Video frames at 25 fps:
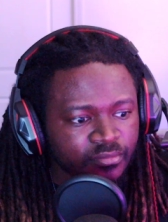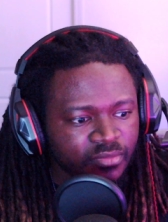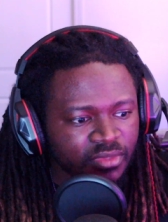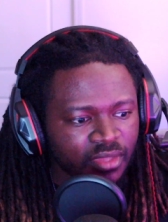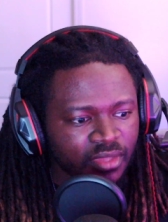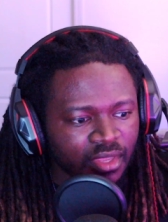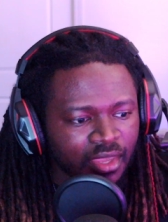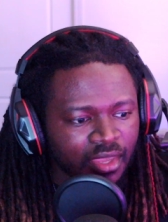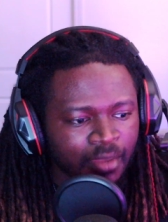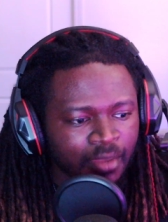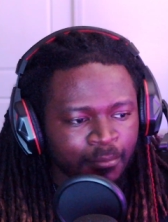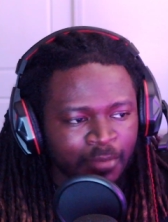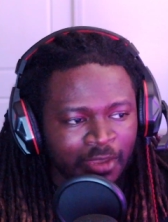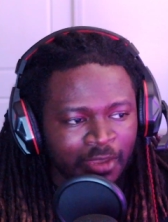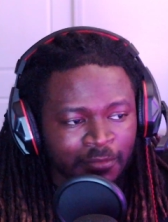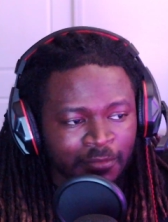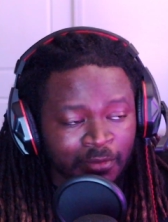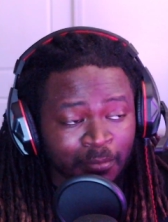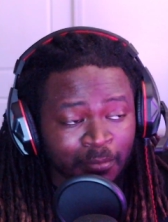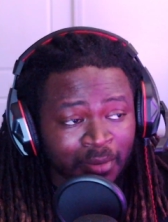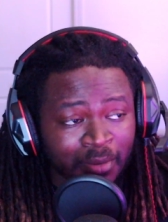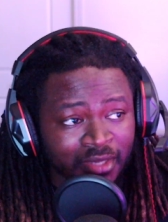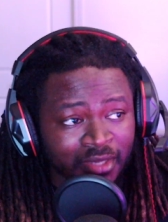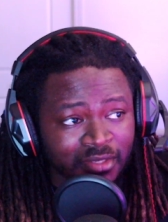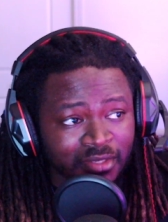and maybe
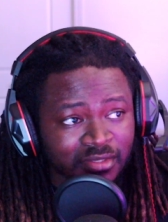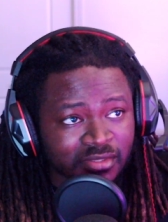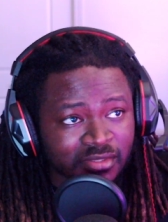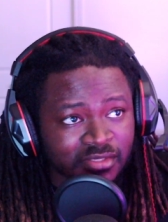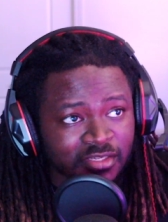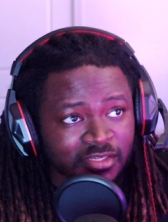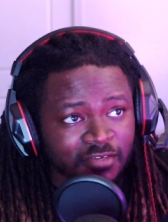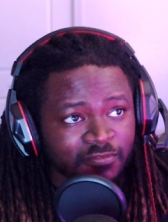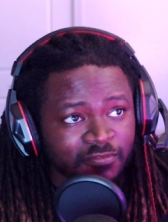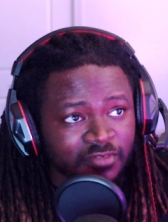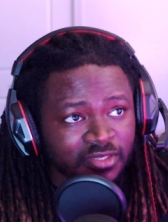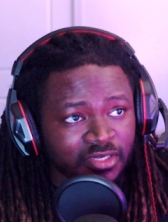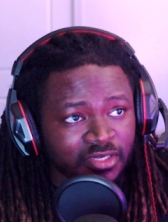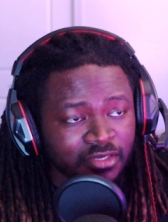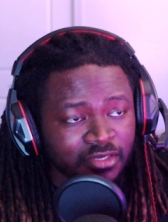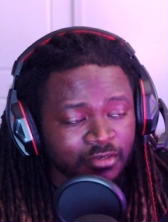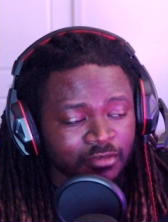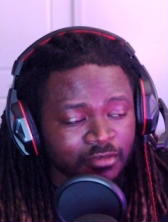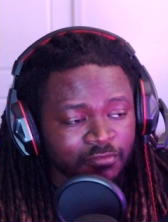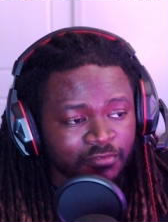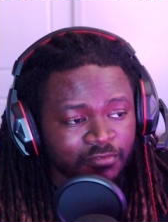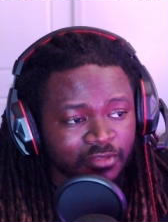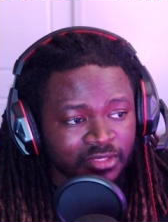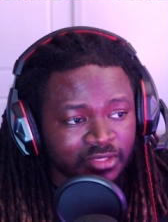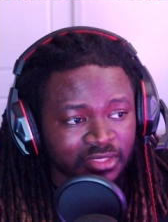buy yourself a
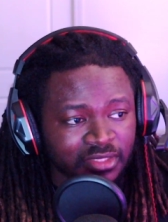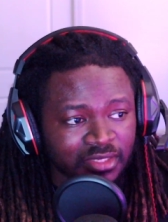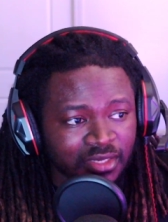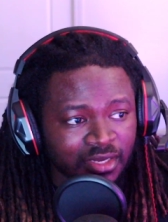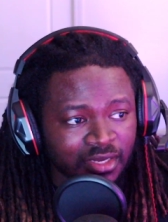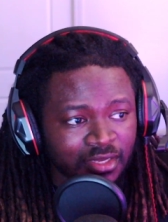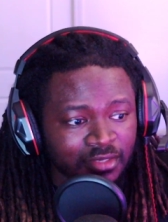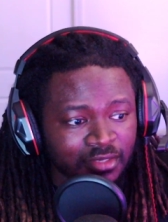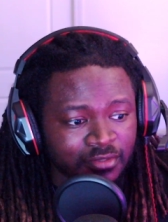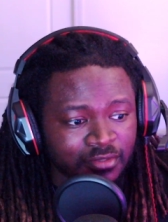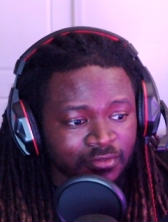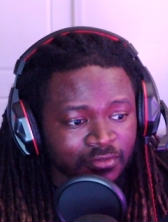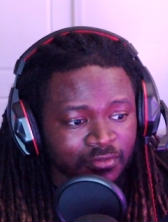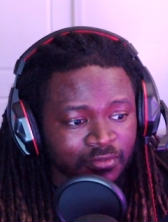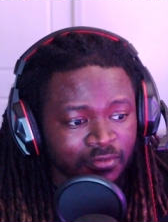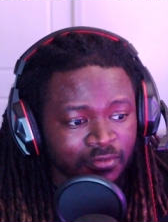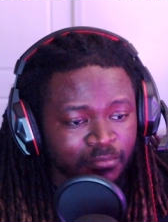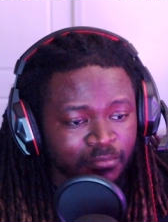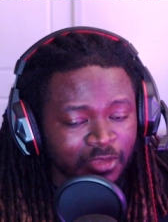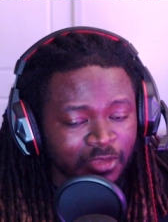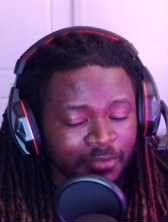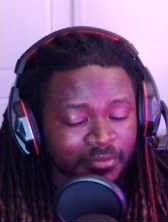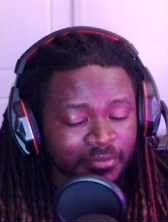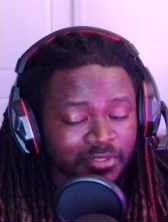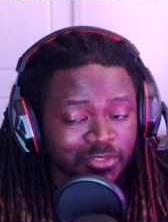$150 or
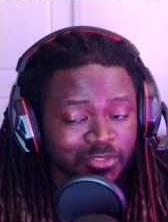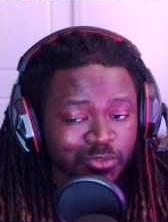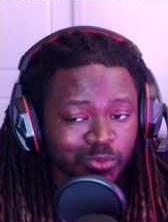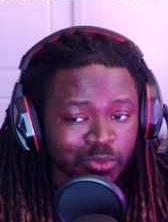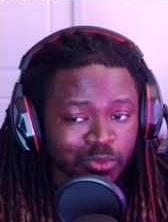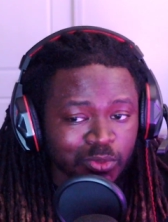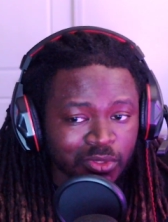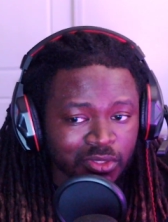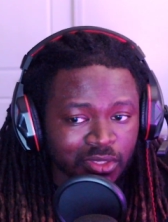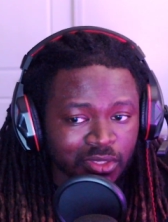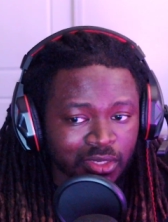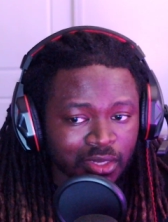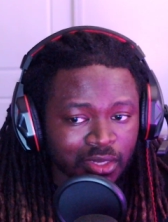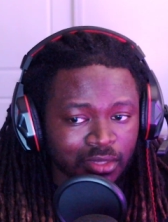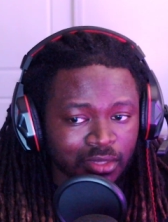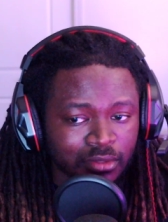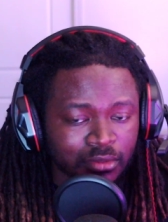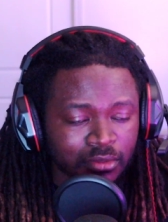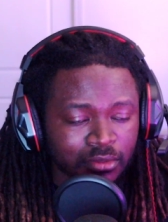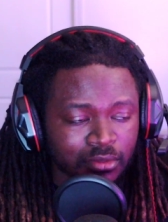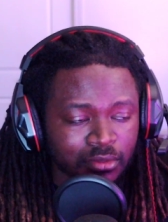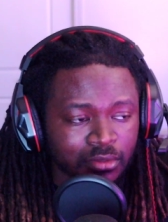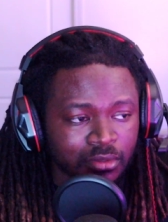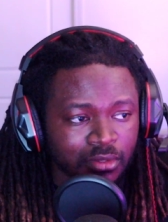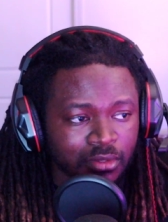maybe
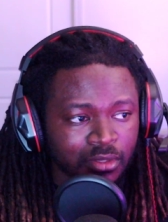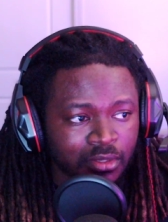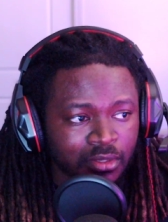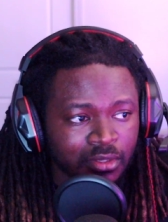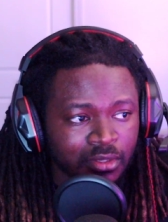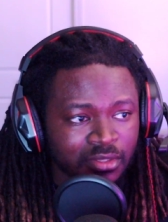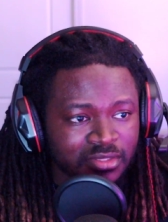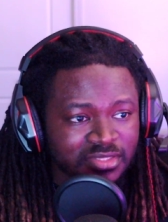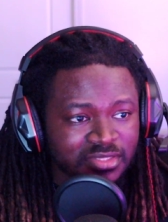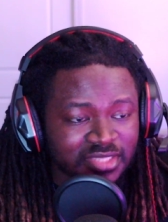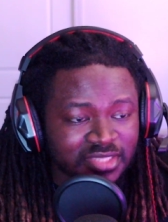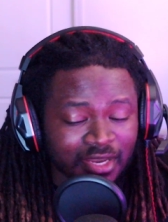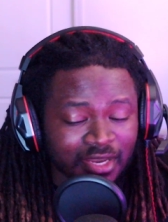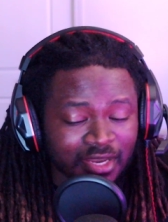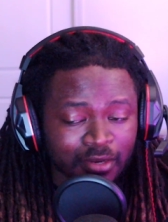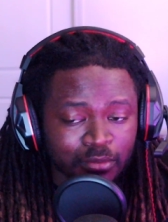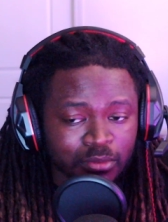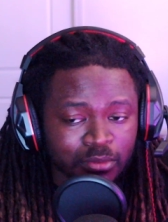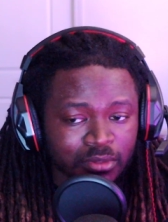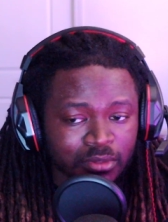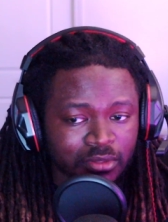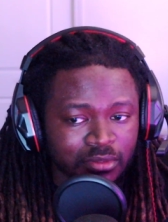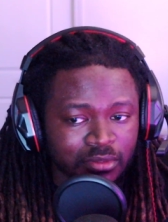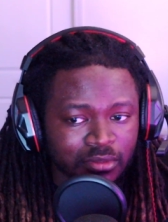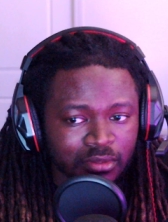$200
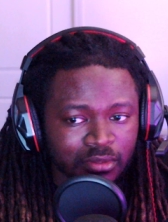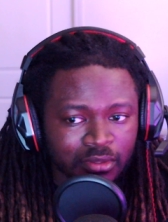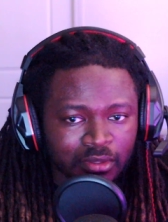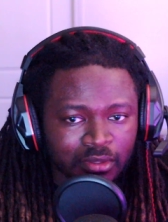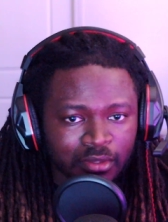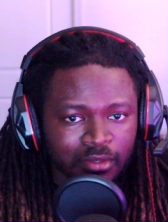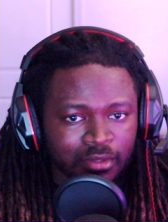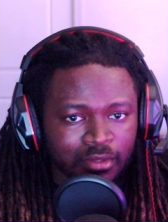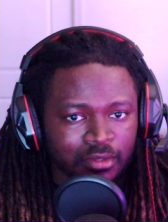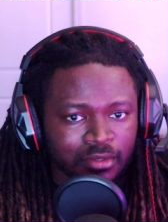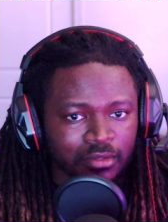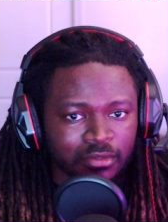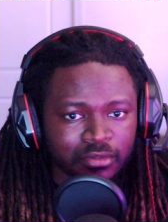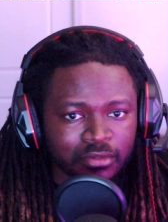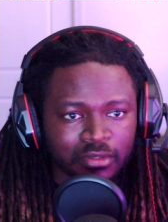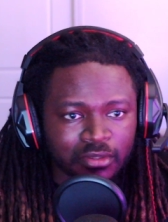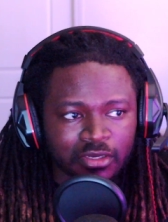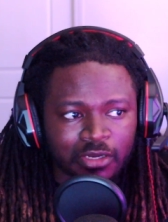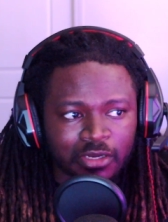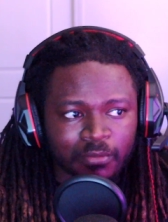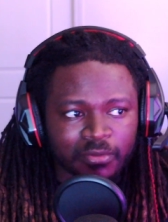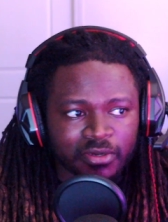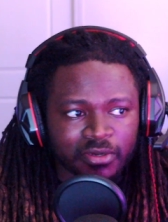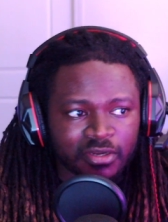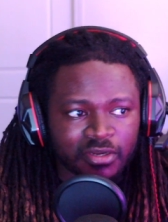tower you're
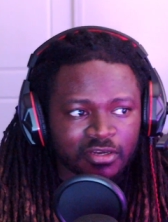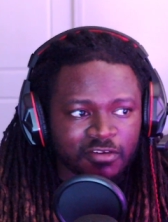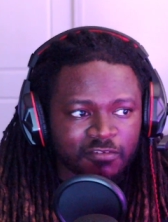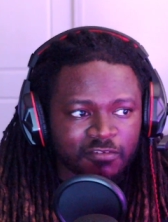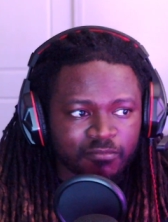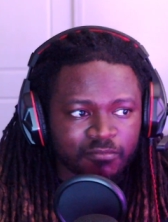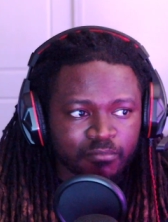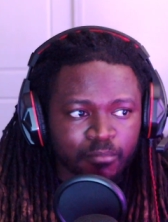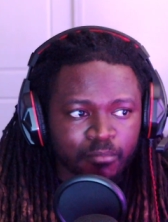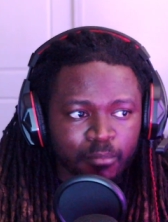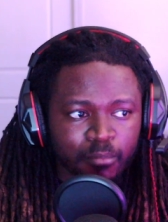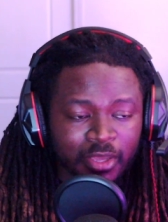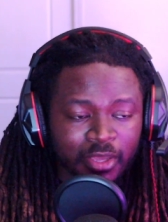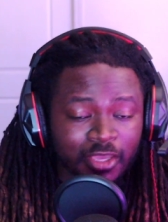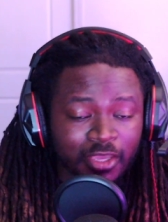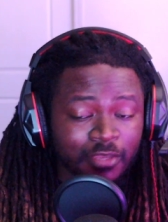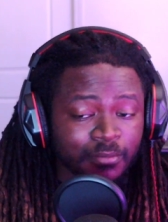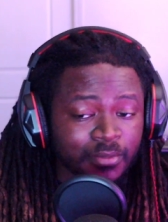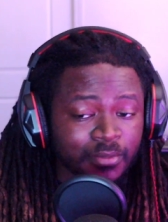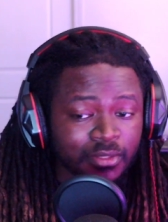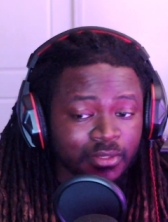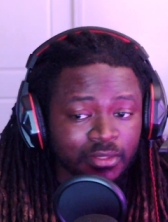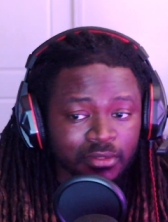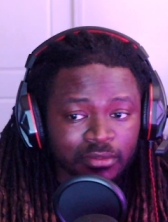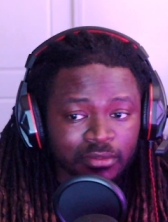coming off
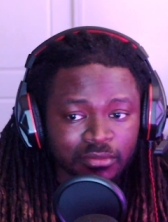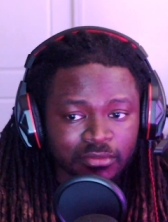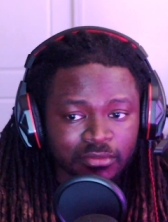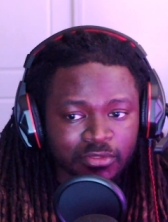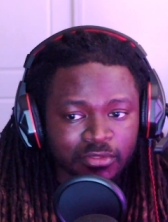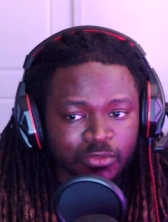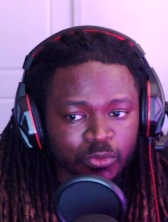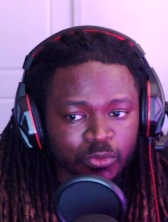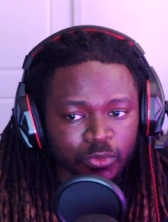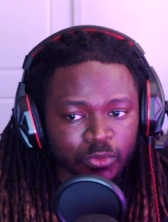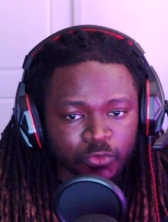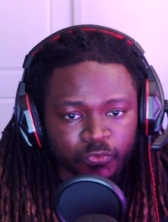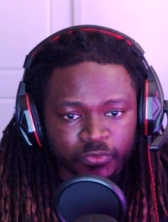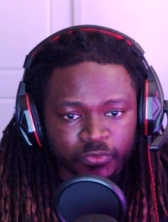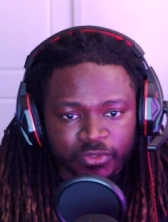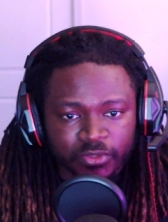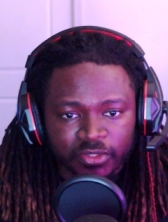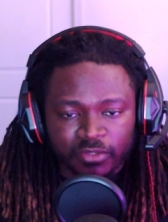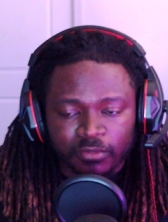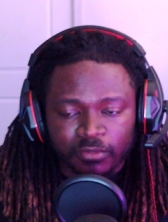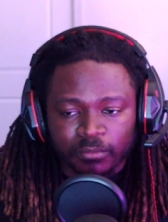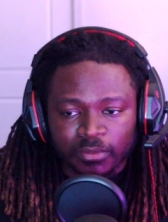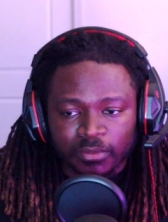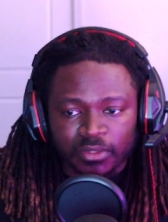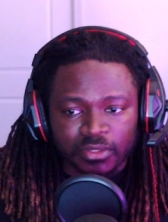maybe two or three
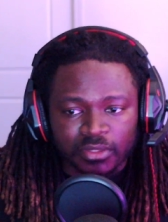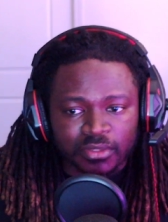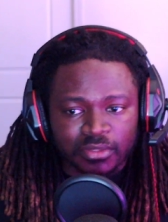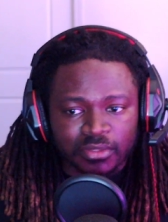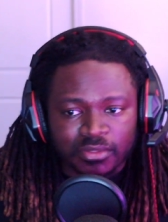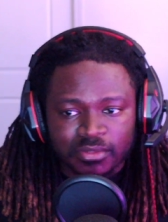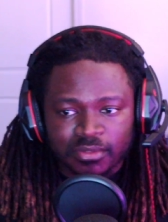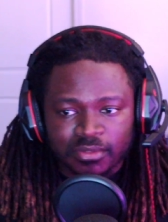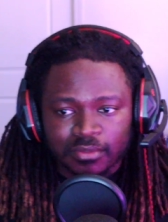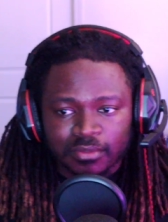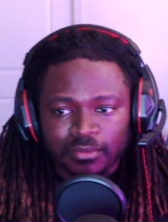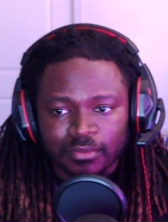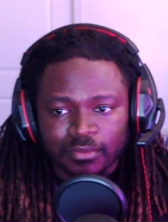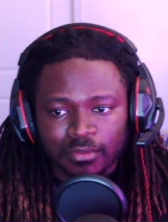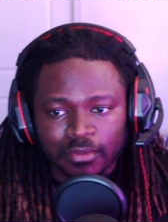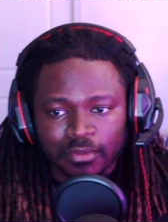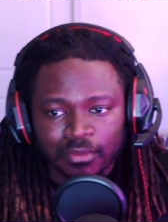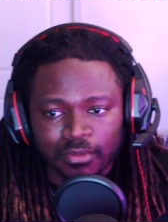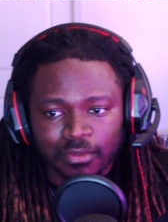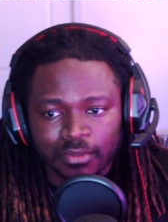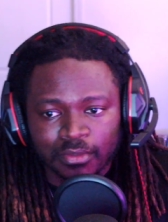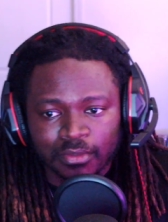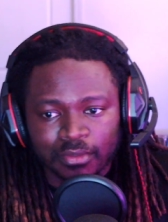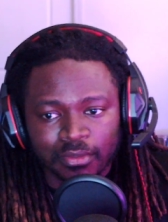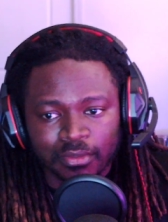hundred bucks
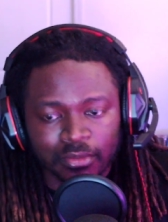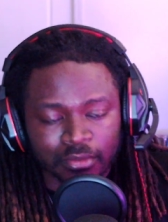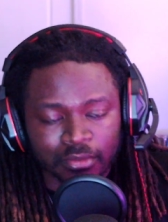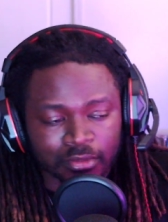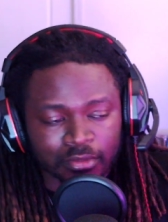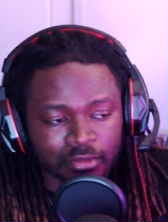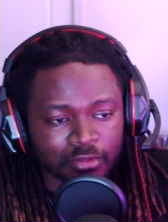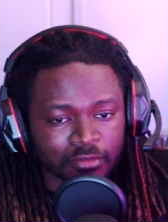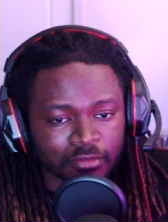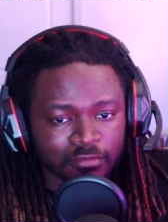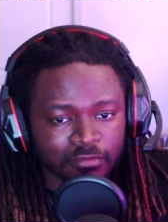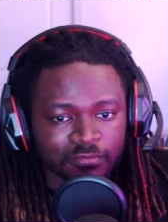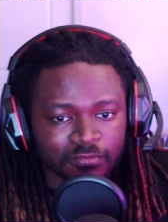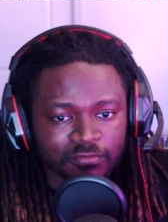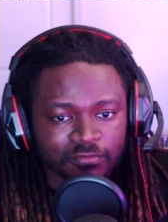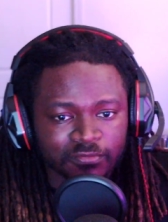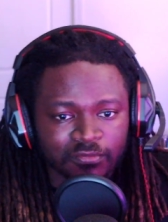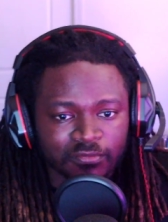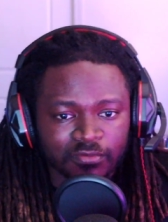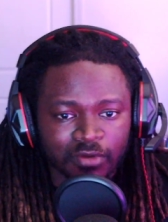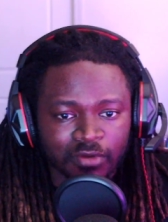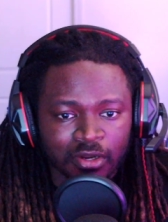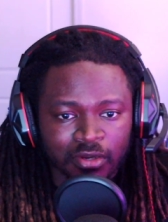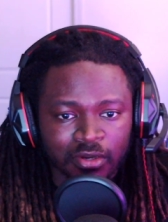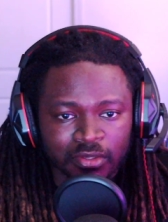you know
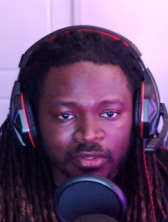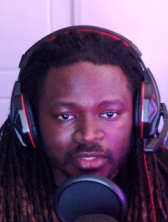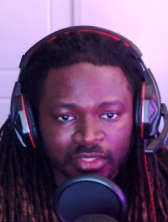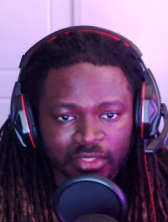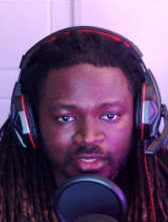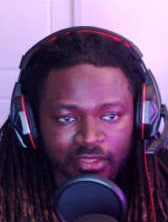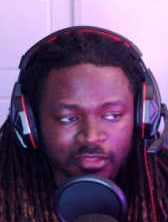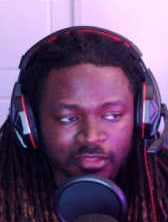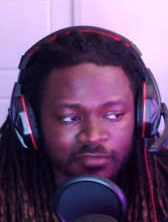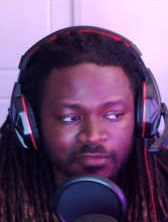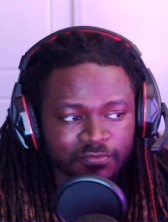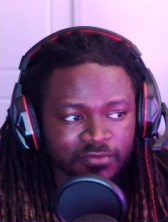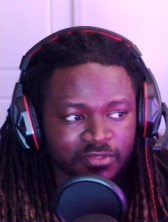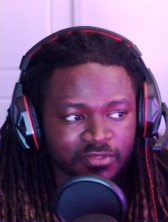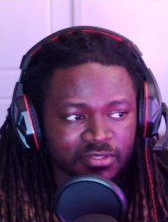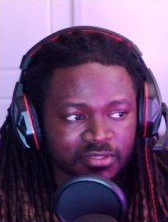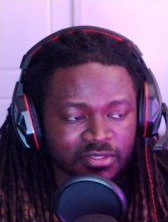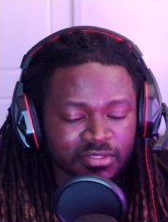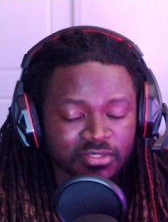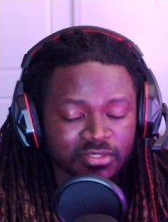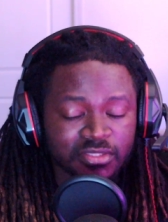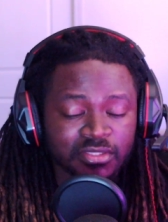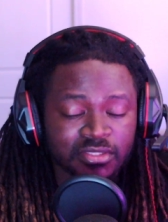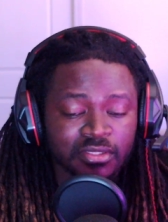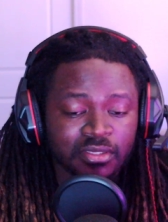altogether for
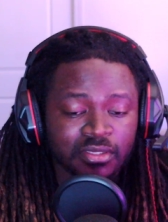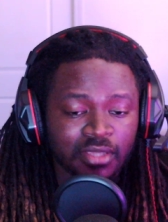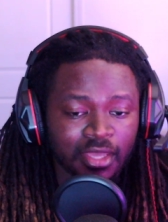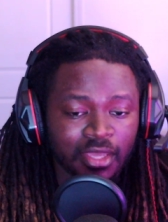this.